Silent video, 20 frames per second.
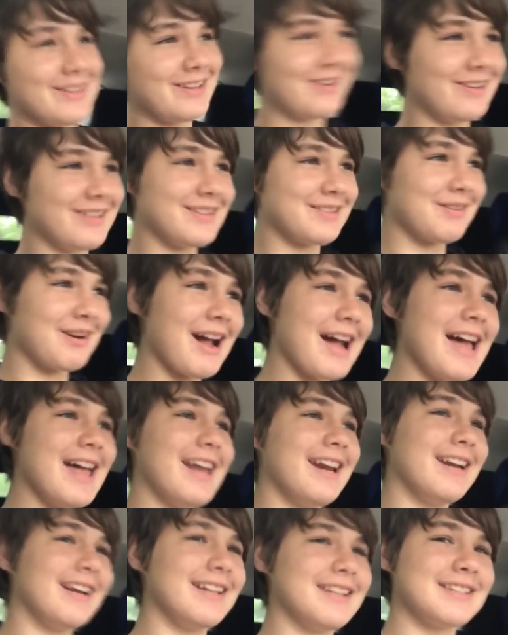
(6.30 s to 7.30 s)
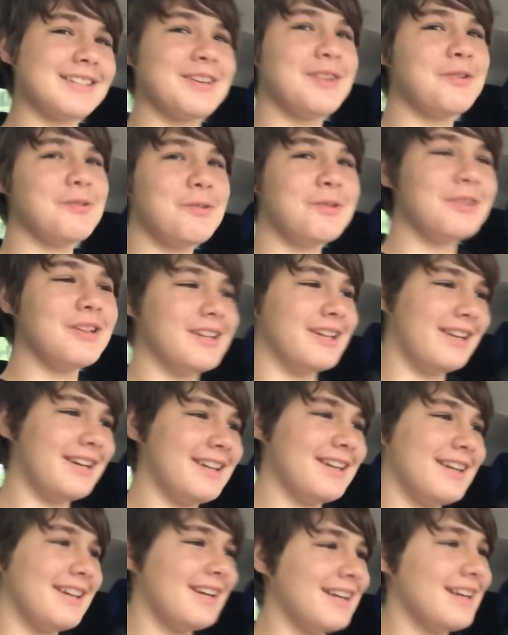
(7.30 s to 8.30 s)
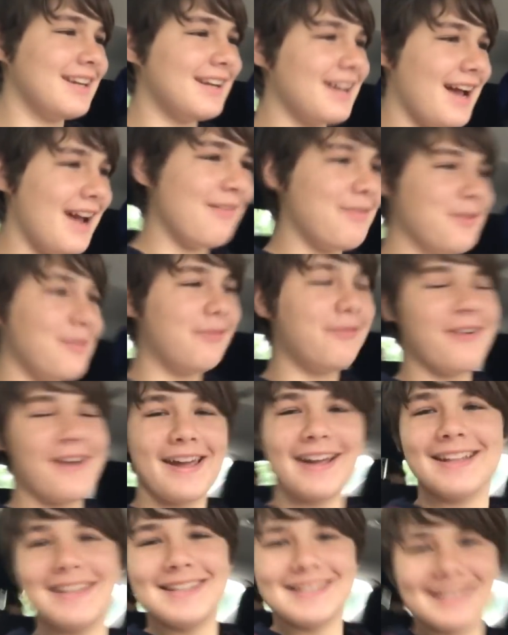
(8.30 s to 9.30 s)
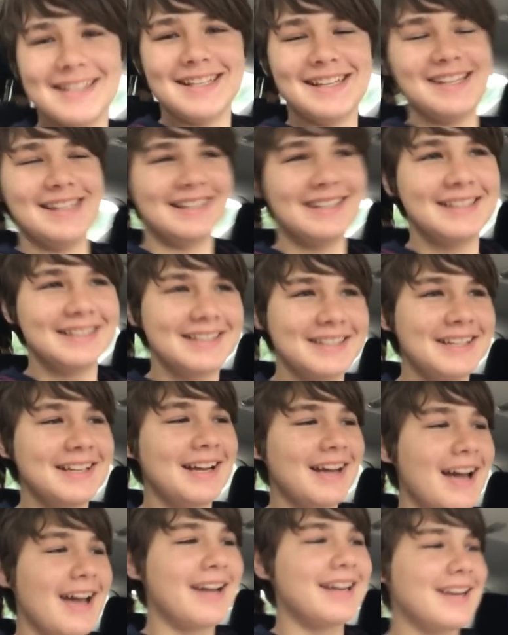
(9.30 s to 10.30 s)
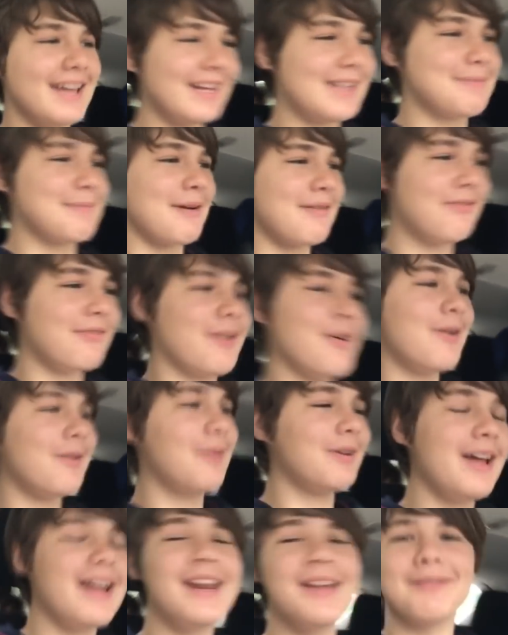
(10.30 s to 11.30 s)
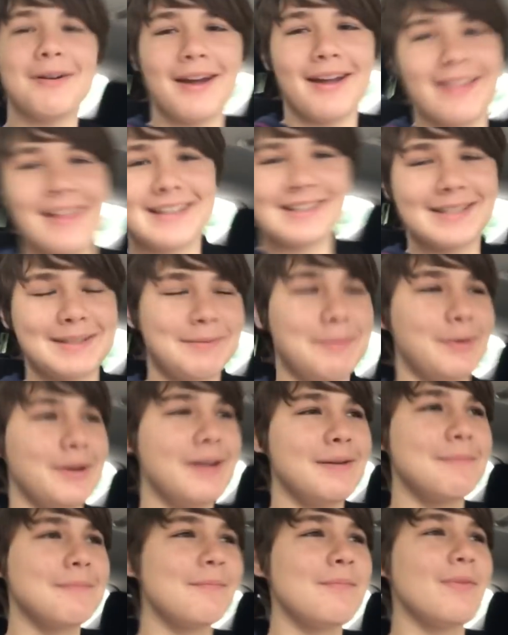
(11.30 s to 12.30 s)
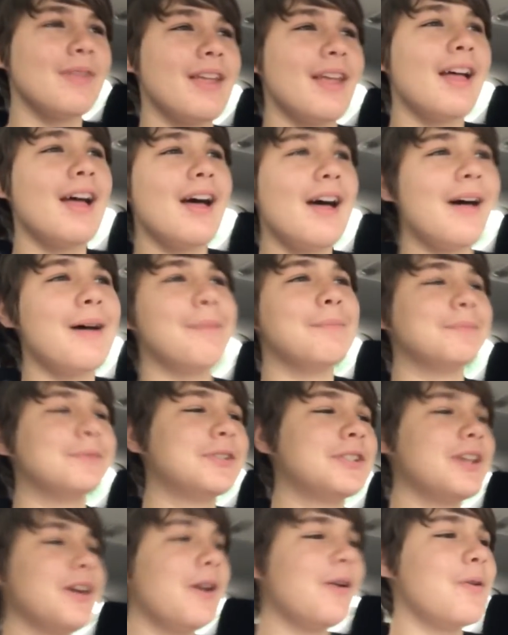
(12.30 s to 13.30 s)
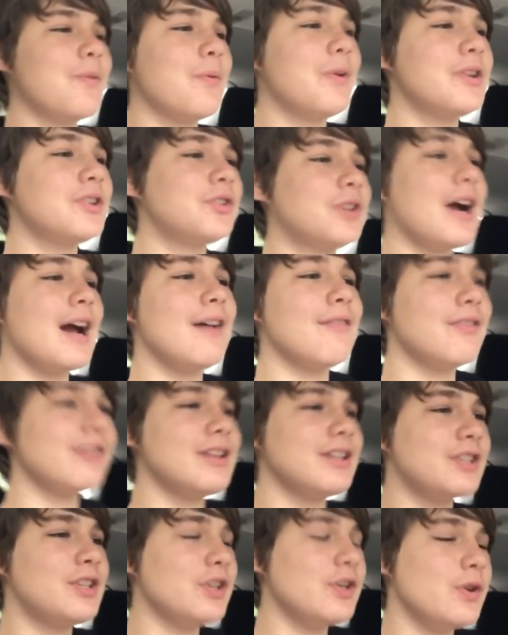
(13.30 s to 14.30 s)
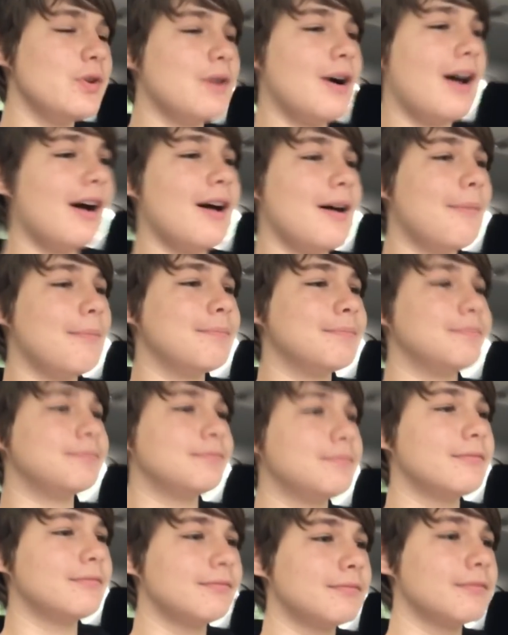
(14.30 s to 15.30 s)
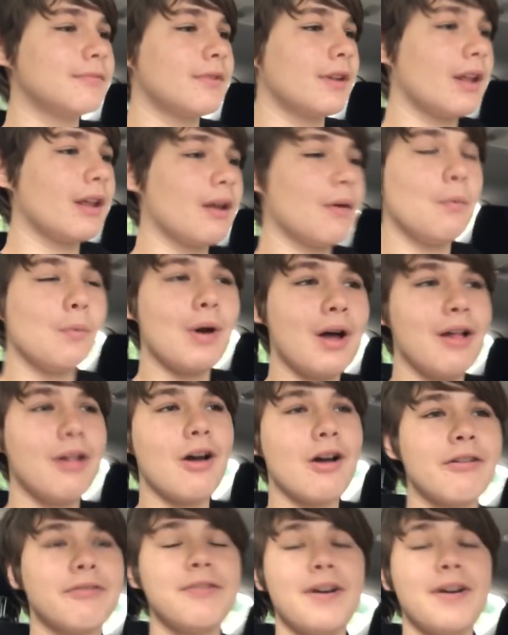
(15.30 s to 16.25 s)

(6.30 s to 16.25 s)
too. It's red and it's cool, and I feel fancy, and I connected my phone. Anyway, that's another point. Um, so, we're driving to, um, well, our